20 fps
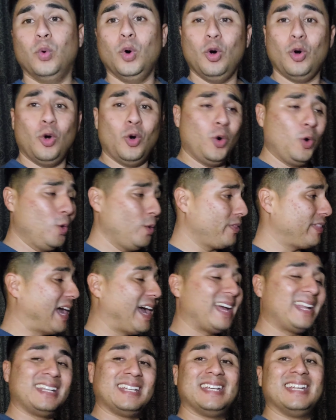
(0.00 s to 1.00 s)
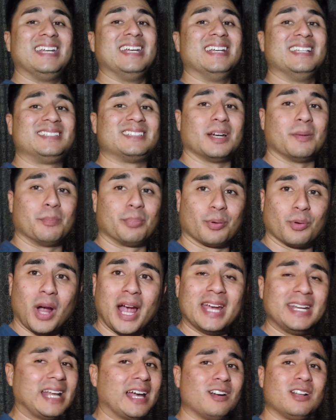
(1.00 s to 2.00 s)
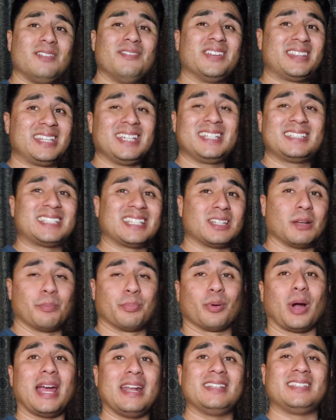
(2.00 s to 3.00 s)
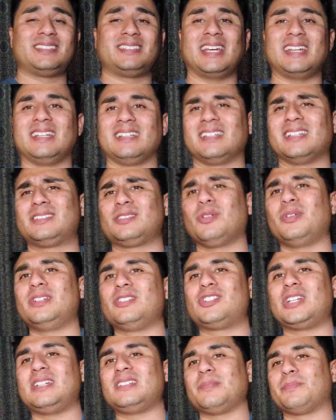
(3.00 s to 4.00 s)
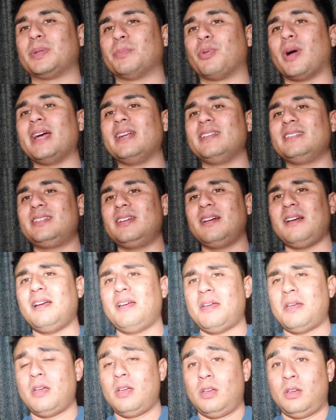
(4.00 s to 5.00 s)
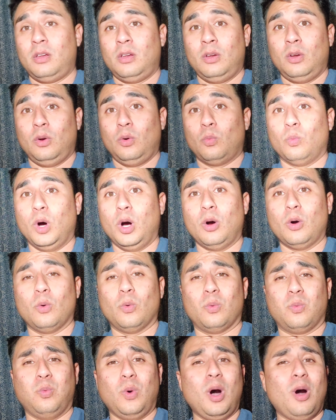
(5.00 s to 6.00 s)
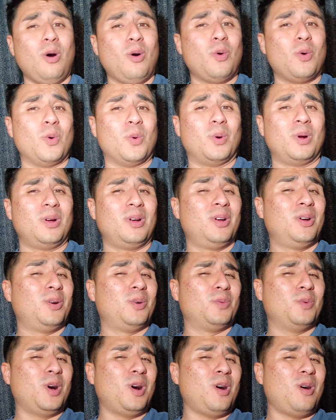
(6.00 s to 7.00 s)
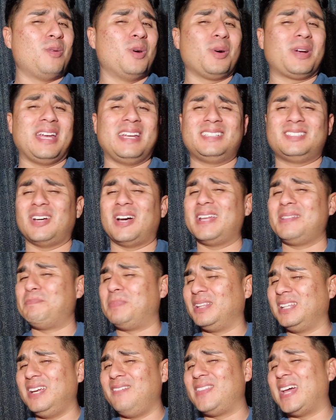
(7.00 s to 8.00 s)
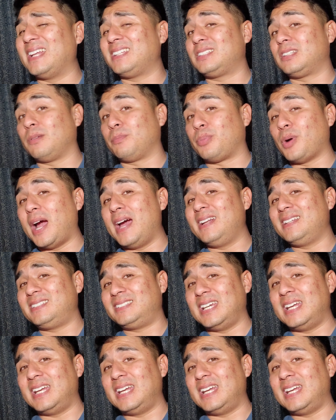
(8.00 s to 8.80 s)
woo, that is bright. And I don't even think it's at the brightest setting. Let's go ahead and change up the brightness here. Whoa, whoa, whoa. Okay, so I believe that's the brightest